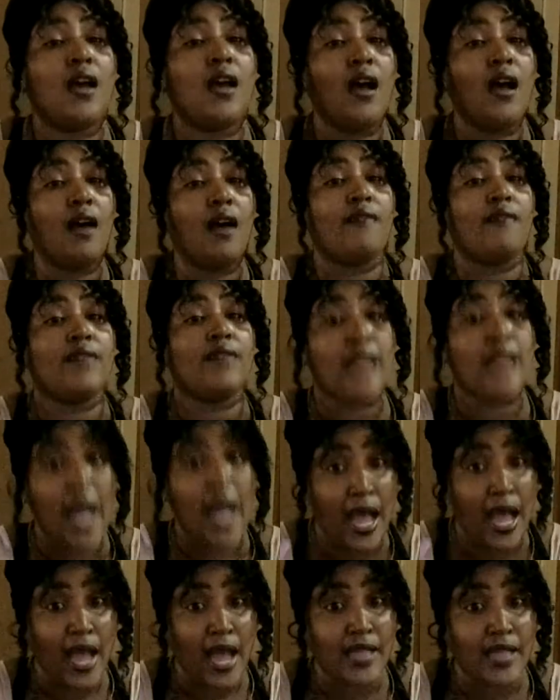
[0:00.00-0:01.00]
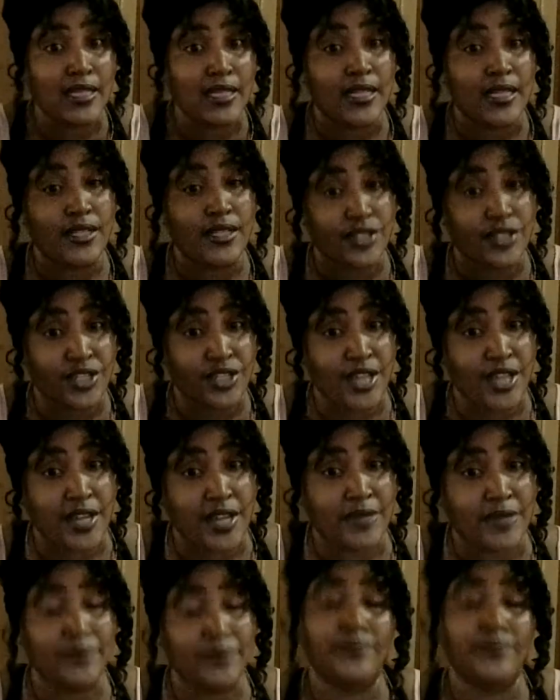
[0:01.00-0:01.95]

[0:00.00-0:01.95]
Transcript: of God and shit.